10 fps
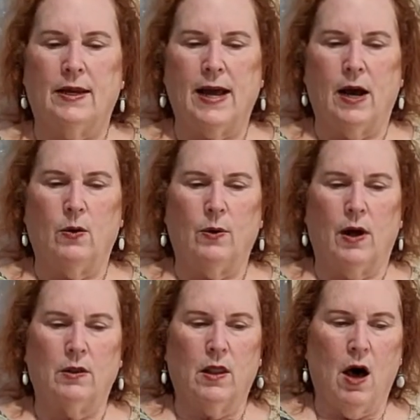Now,
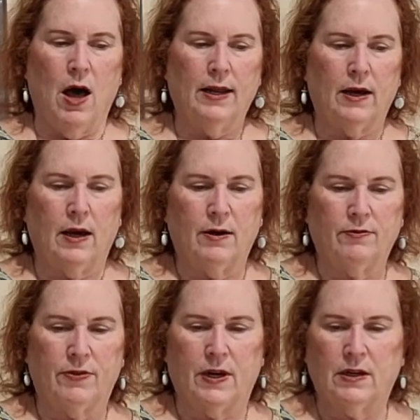a lot
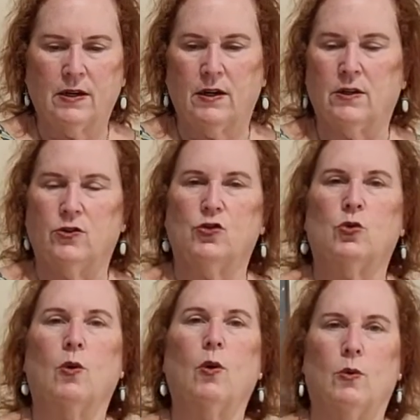of the
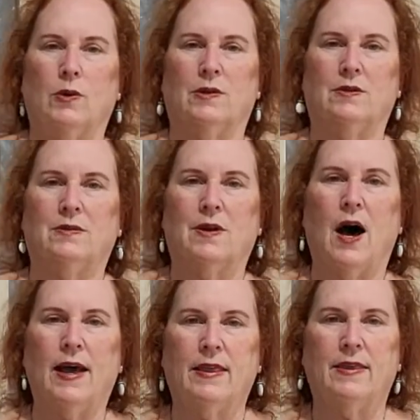control,
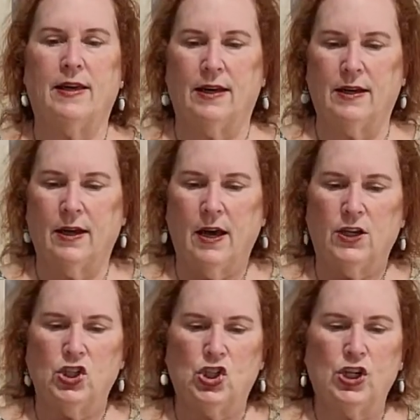I think,
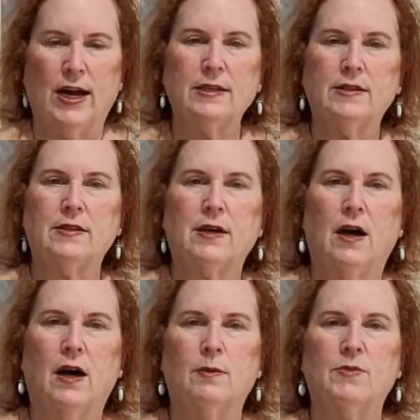just
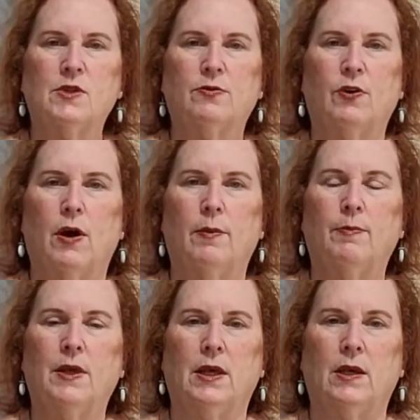comes
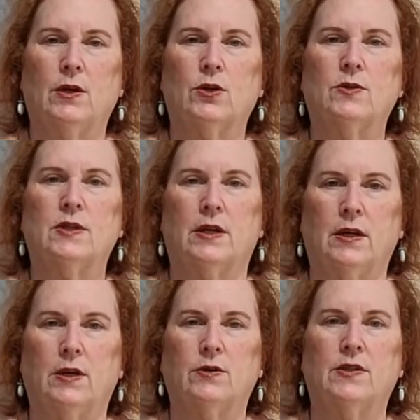from years and
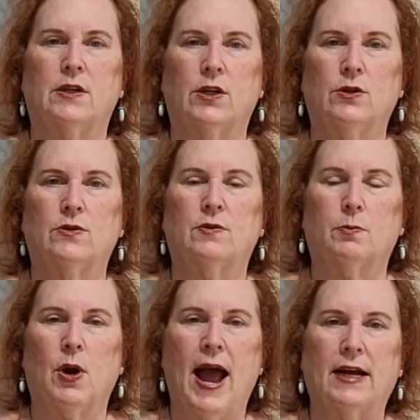years and years
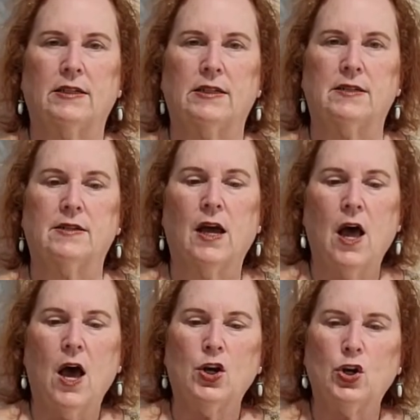of practice,
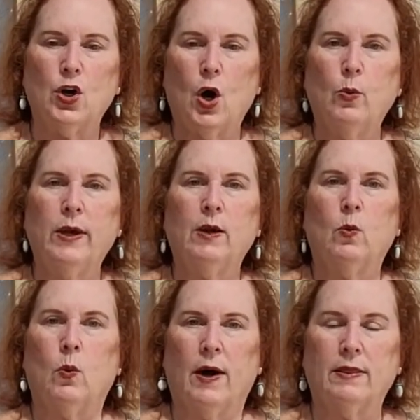
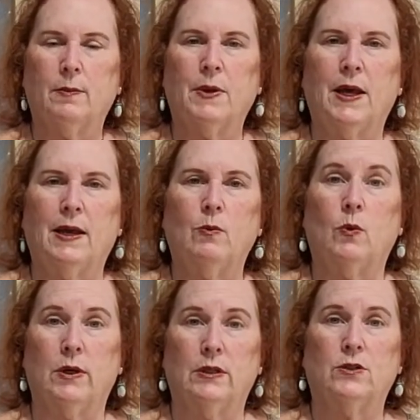knowing what the
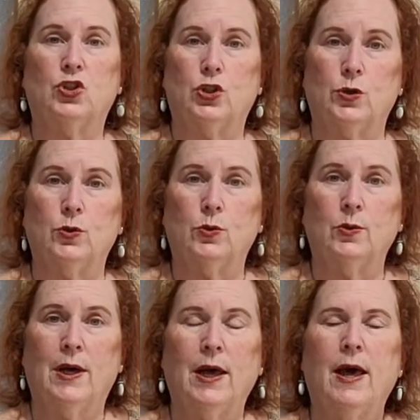paint will
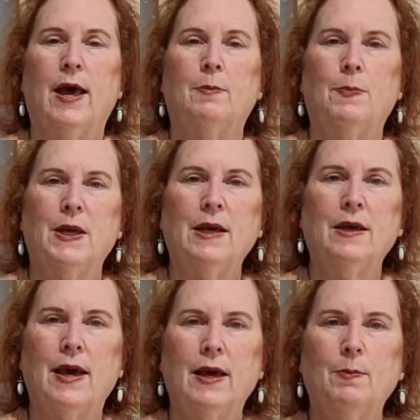do and
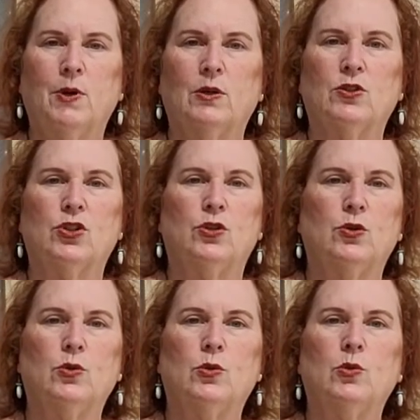being able
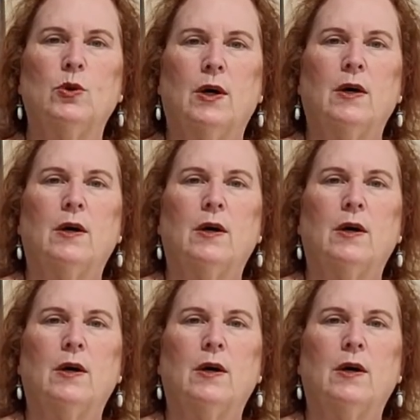to